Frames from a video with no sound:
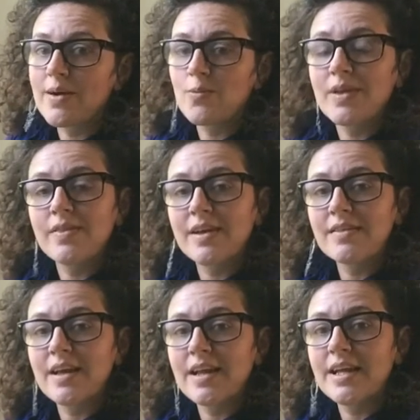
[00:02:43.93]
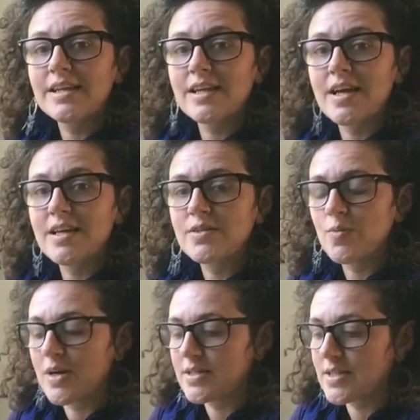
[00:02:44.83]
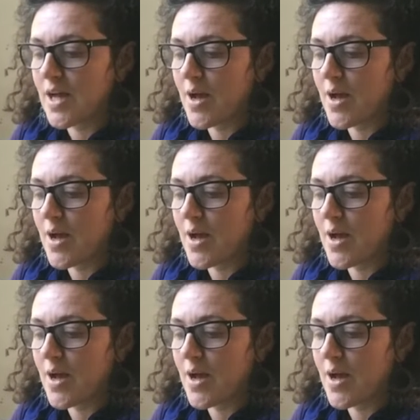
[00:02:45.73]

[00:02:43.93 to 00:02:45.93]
and one thing that he did was